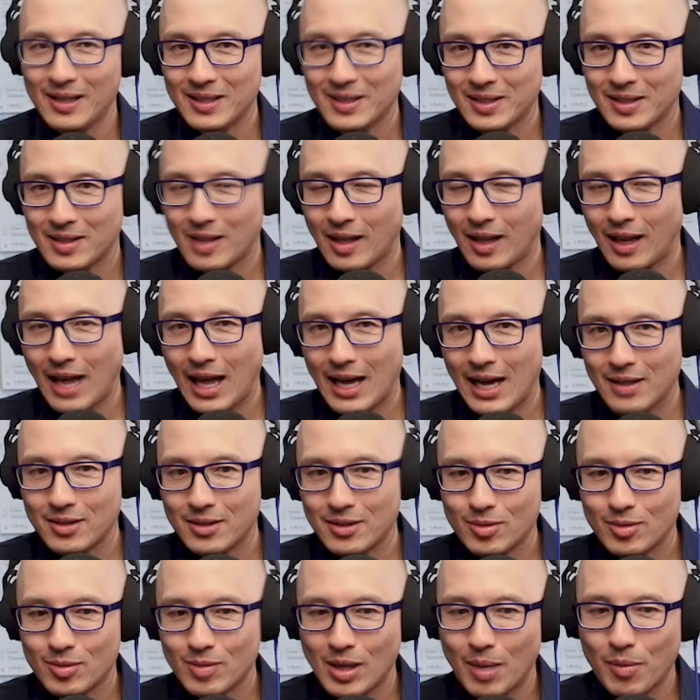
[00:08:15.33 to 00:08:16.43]
"This is the
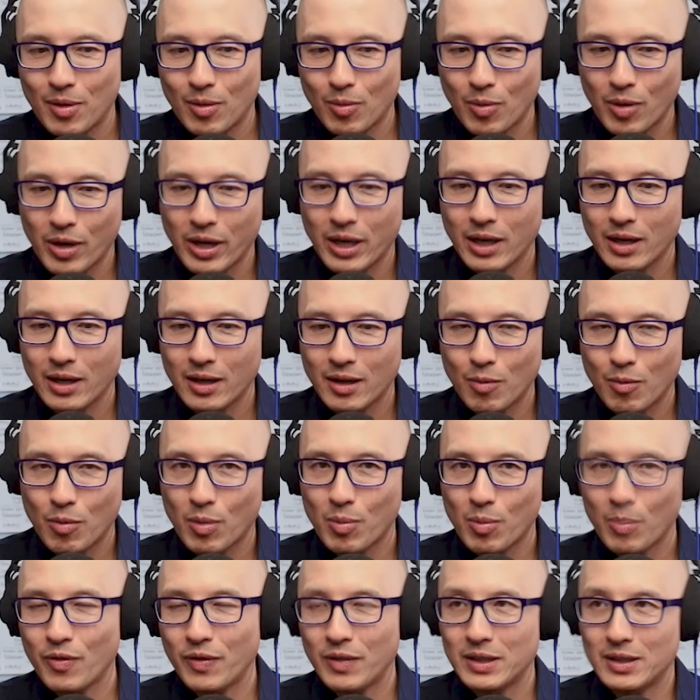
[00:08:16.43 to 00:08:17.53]
last summer we're here.
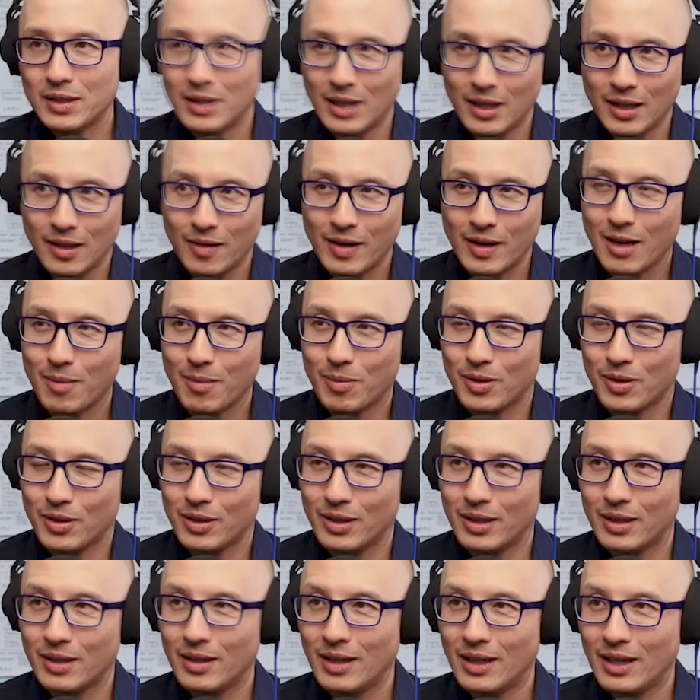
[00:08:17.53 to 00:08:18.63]
We're moving to another
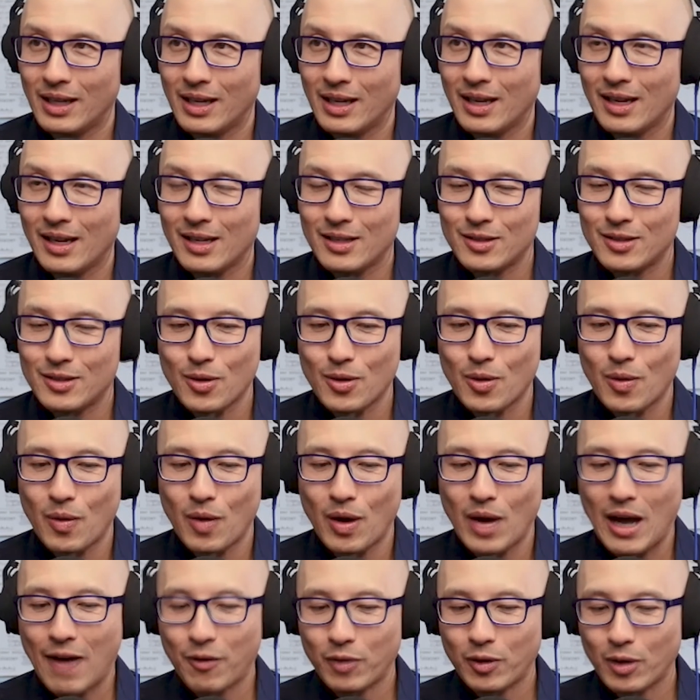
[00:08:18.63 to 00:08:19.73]
neighborhood."
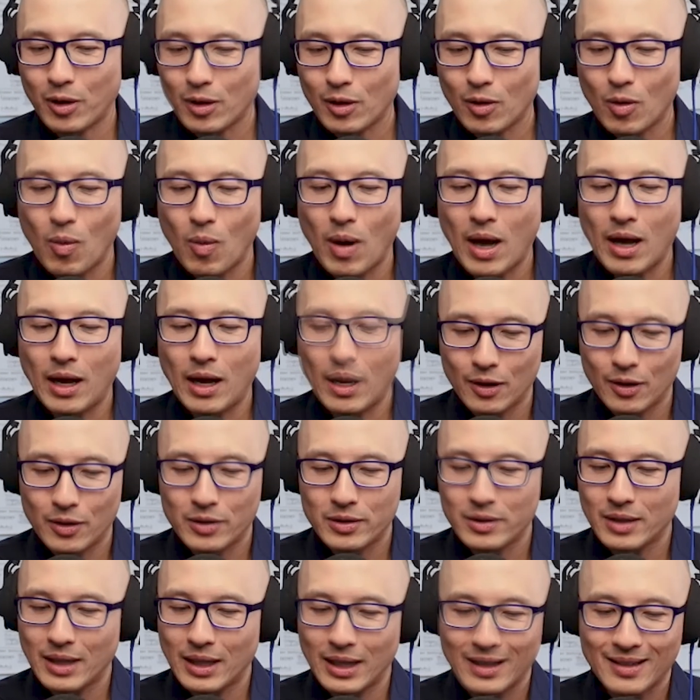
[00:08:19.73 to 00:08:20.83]
So after a little while, I
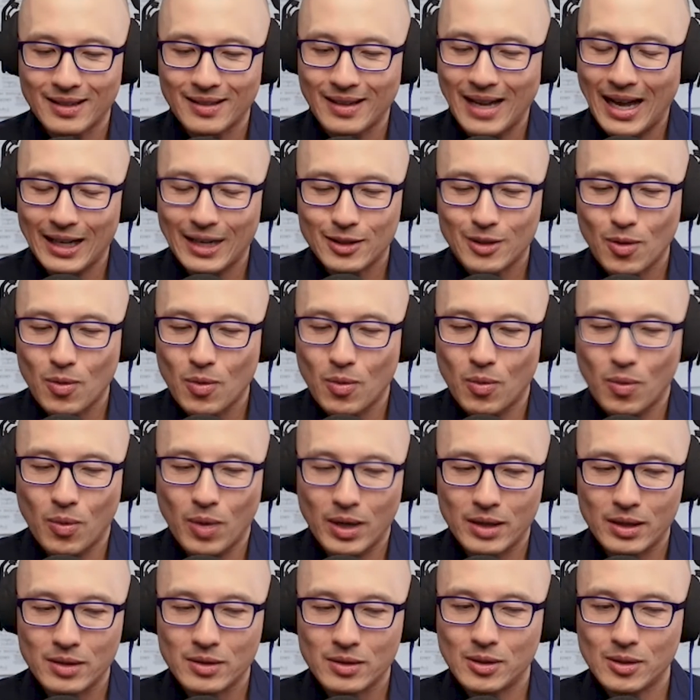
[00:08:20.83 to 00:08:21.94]
learned like I don't
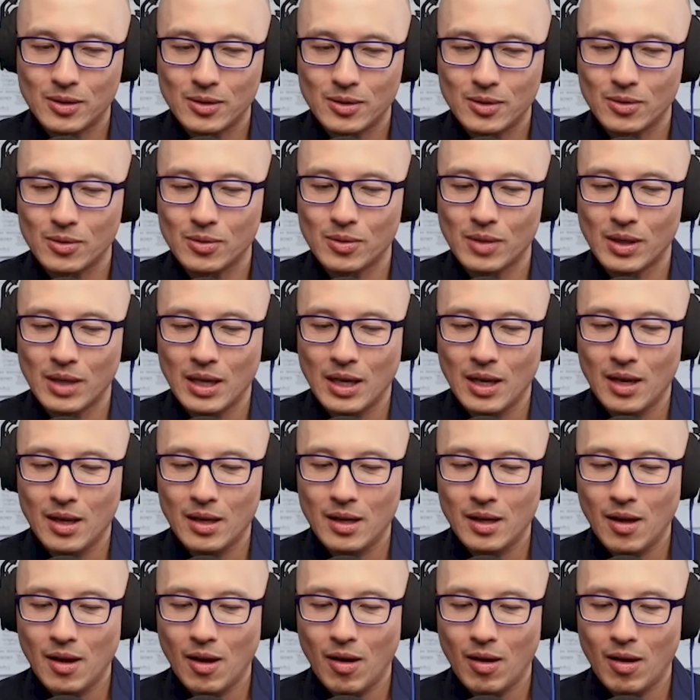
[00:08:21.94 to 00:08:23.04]
want to
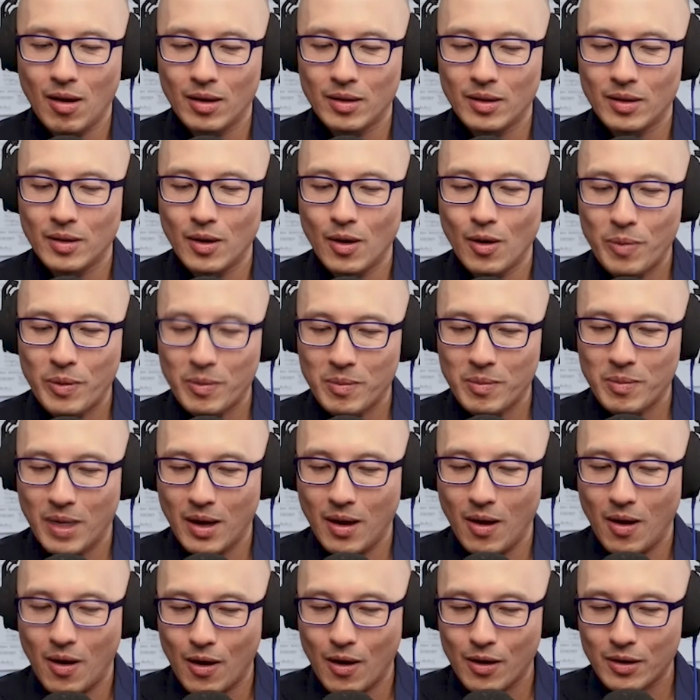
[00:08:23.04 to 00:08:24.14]
open
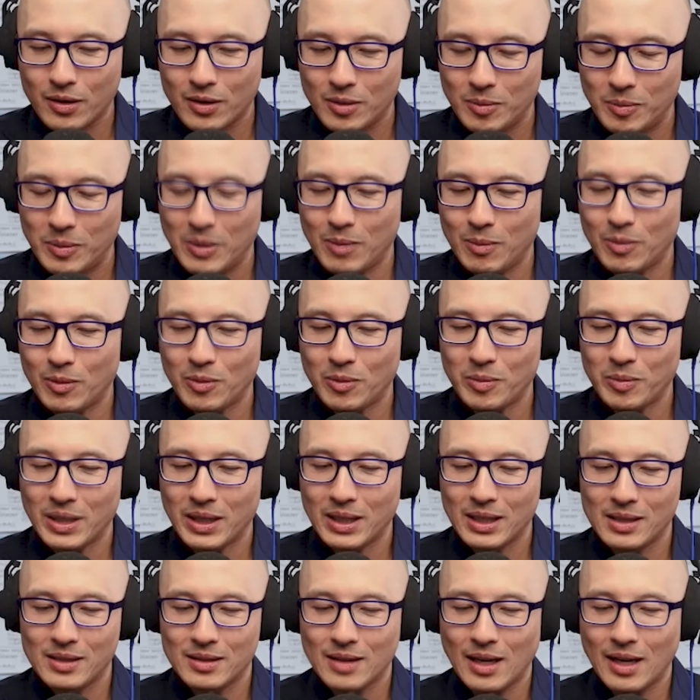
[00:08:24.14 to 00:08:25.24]
my heart to people,
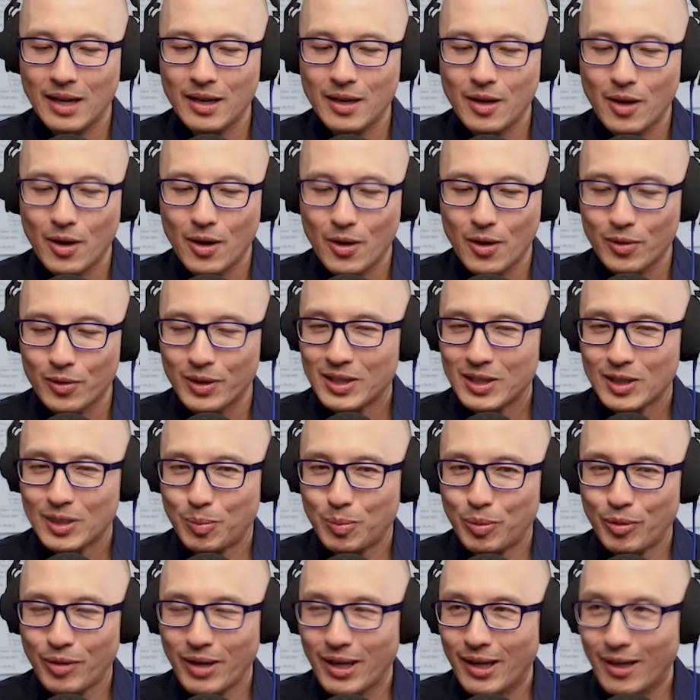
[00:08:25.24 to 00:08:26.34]
because I know
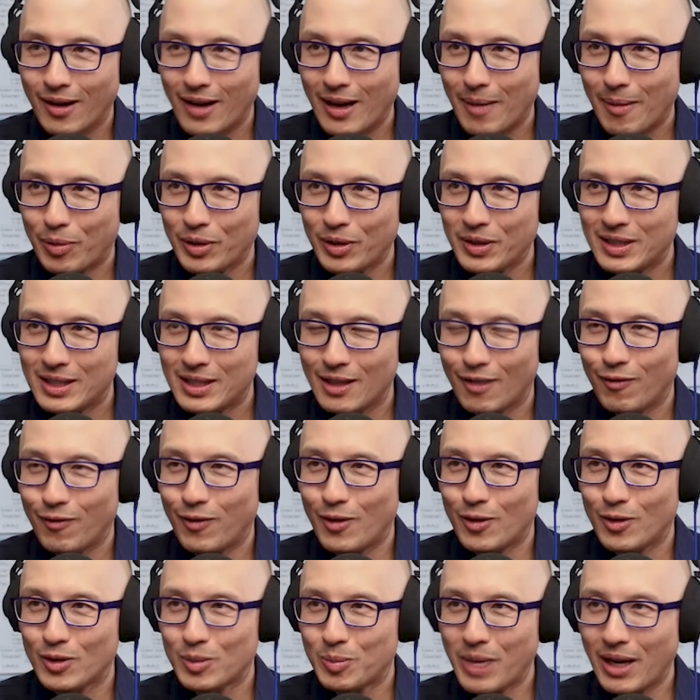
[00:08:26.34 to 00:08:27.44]
this is pre-internet,
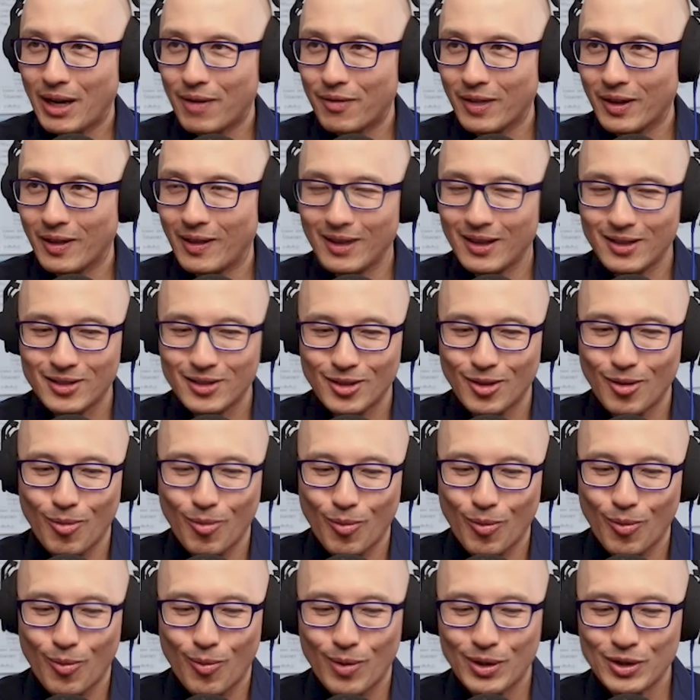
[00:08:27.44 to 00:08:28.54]
pre-cell phones, pre-everything.
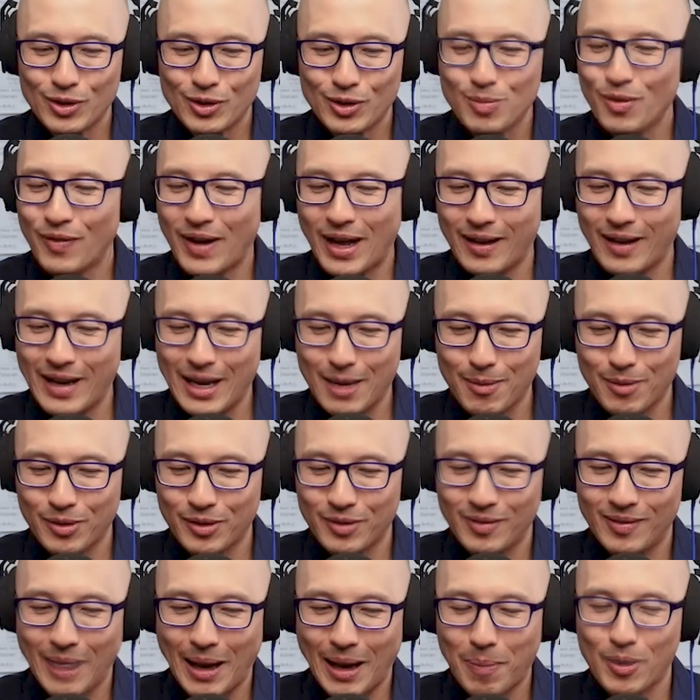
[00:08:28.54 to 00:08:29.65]
So once you move out of the
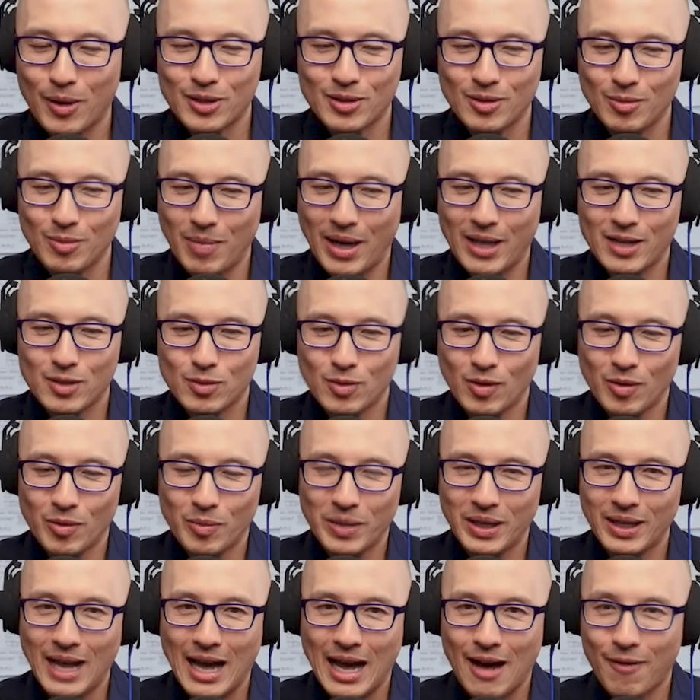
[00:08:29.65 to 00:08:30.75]
neighborhood, that person might as
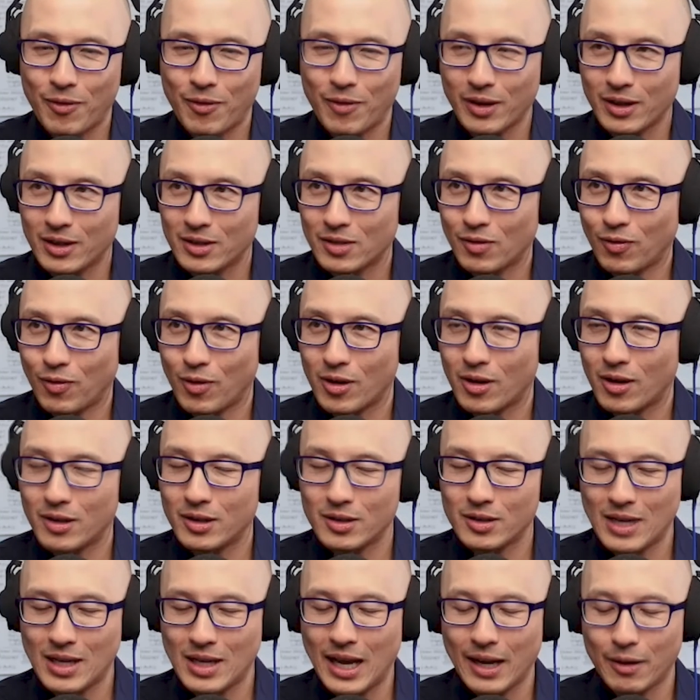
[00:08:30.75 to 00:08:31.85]
well be in Africa as
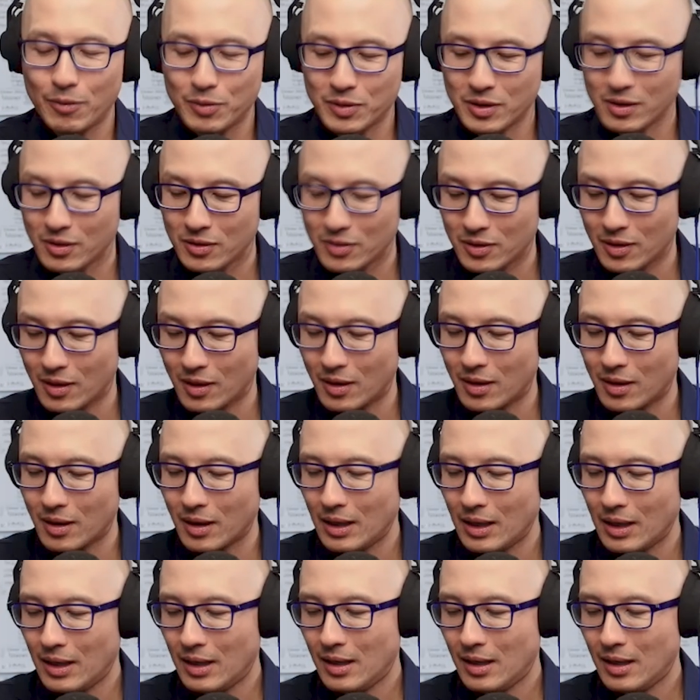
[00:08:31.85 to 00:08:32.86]
far as I was concerned,